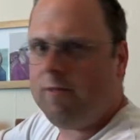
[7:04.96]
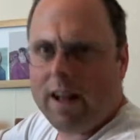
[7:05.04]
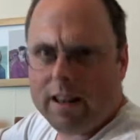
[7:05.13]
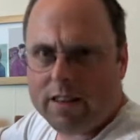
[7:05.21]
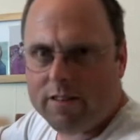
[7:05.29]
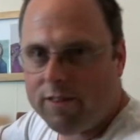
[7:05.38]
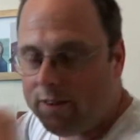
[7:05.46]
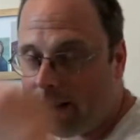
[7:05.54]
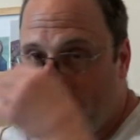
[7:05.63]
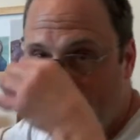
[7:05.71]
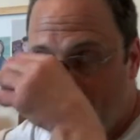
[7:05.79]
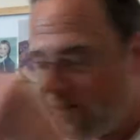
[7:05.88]
rattle through
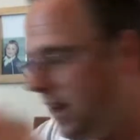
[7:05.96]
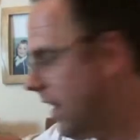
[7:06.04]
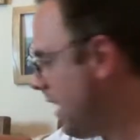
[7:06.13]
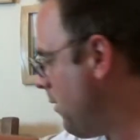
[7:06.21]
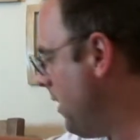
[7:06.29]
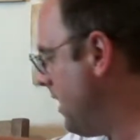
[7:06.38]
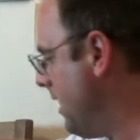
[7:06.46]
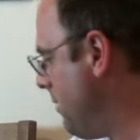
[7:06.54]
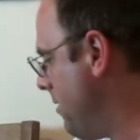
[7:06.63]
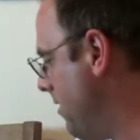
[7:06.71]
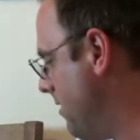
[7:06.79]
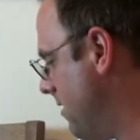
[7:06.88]
these fairly quickly
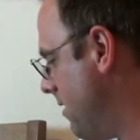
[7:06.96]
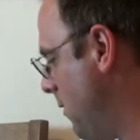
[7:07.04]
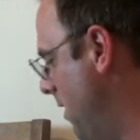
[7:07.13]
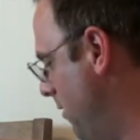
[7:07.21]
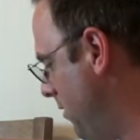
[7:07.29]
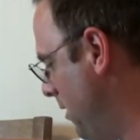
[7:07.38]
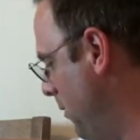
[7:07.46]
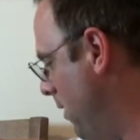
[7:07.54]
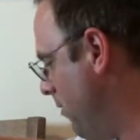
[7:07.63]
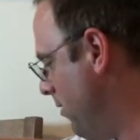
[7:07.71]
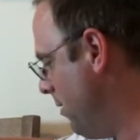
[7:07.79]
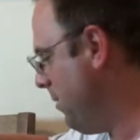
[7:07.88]
because there's quite a few
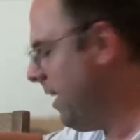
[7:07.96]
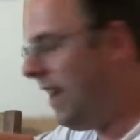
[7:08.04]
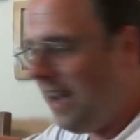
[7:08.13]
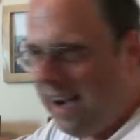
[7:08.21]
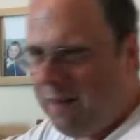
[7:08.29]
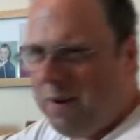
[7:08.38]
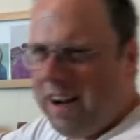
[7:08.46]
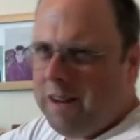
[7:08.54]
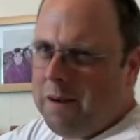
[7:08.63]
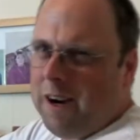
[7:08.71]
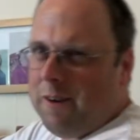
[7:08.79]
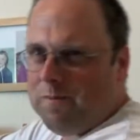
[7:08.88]
of them. I paid
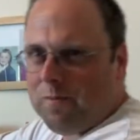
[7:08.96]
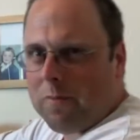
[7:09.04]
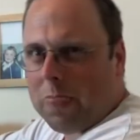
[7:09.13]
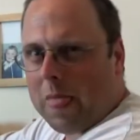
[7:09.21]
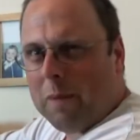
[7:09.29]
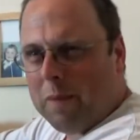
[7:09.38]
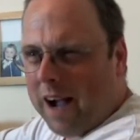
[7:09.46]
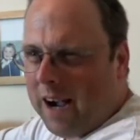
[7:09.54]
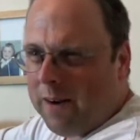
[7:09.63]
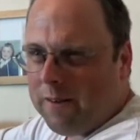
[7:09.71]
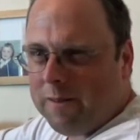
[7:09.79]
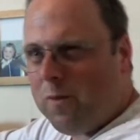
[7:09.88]
about £1,
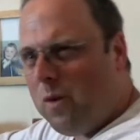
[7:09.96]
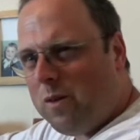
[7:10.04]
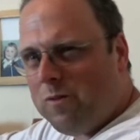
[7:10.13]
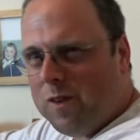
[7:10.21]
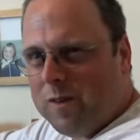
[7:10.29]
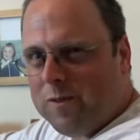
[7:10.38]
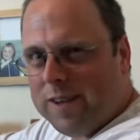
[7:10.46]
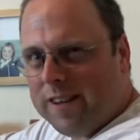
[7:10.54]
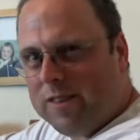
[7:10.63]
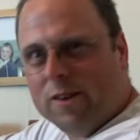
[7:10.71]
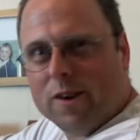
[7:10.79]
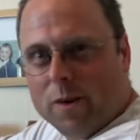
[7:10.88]

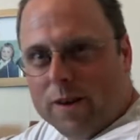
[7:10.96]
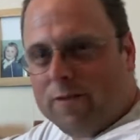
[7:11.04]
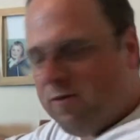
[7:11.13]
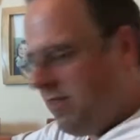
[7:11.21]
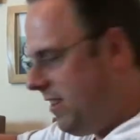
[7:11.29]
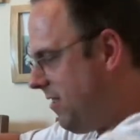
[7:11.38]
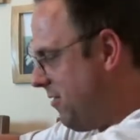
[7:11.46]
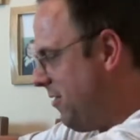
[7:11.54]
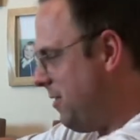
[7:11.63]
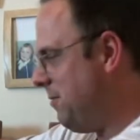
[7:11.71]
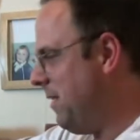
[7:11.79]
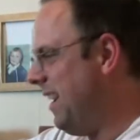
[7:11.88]
£1.50, £2 for each of
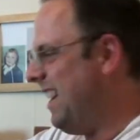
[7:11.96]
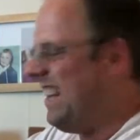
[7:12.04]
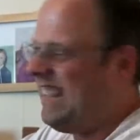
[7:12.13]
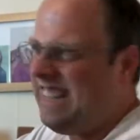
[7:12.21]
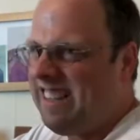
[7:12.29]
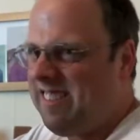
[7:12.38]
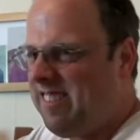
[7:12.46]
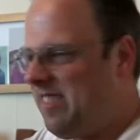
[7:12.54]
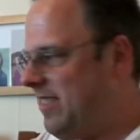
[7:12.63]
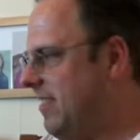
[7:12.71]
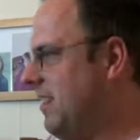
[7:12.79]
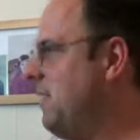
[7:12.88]
them,
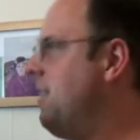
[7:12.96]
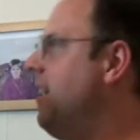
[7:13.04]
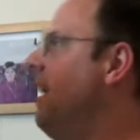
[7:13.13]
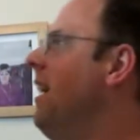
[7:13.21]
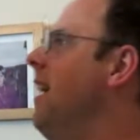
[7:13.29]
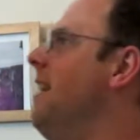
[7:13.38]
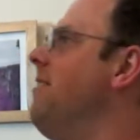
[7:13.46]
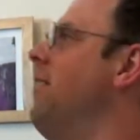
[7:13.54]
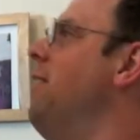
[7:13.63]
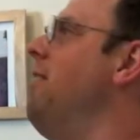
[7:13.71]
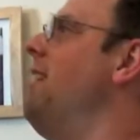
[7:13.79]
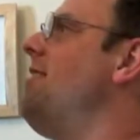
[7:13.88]
ish, you know.
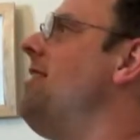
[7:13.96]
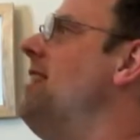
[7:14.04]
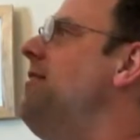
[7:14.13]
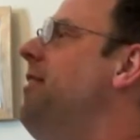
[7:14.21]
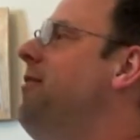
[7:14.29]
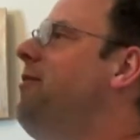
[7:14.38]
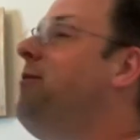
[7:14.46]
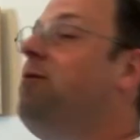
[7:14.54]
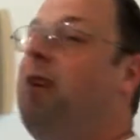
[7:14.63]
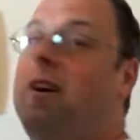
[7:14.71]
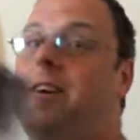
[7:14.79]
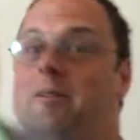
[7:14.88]
So I'll say I've got
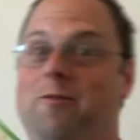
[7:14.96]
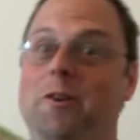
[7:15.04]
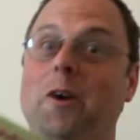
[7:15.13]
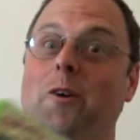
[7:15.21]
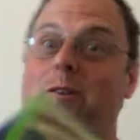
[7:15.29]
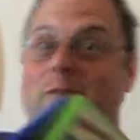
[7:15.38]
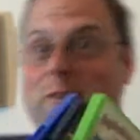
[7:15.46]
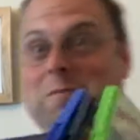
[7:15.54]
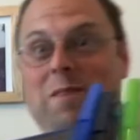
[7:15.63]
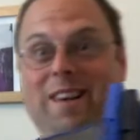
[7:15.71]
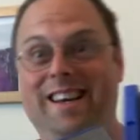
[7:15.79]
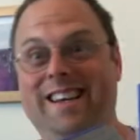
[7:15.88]
a few of
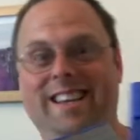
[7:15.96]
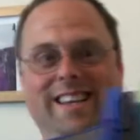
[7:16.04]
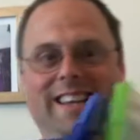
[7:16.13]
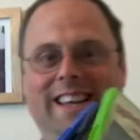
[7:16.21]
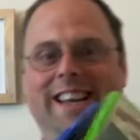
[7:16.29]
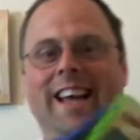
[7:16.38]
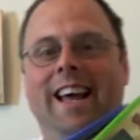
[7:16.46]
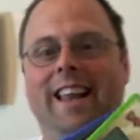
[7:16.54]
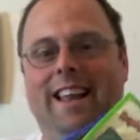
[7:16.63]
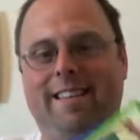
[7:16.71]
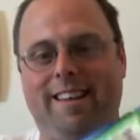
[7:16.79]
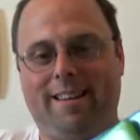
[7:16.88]
them. And
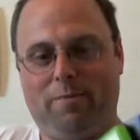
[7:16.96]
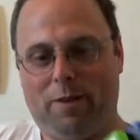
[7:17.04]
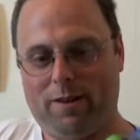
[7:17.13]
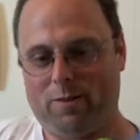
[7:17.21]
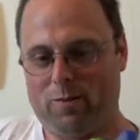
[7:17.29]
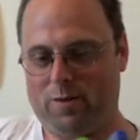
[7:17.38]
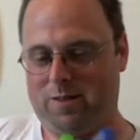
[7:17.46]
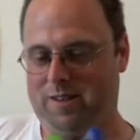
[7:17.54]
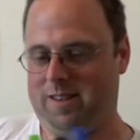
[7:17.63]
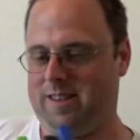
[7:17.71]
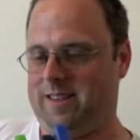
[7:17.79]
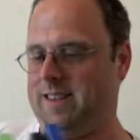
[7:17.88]
an Xbox One.
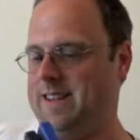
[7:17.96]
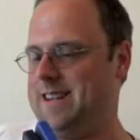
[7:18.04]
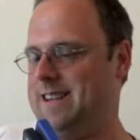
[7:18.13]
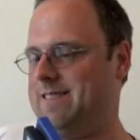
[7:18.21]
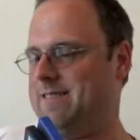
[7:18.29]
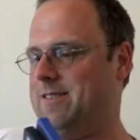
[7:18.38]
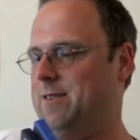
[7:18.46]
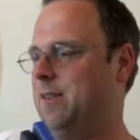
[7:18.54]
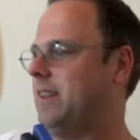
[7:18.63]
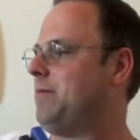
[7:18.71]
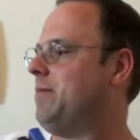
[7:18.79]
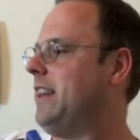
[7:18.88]
So
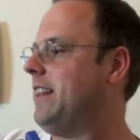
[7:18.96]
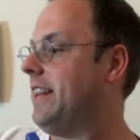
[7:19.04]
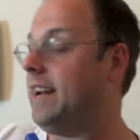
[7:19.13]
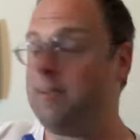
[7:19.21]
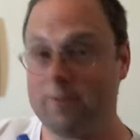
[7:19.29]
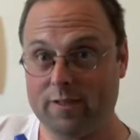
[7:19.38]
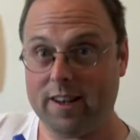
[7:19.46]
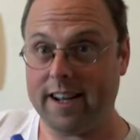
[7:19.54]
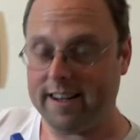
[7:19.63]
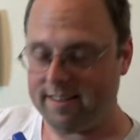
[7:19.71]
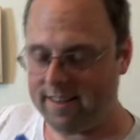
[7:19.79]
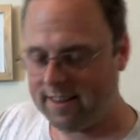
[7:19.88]
let's put that there for
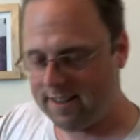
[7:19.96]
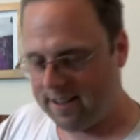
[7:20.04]
later.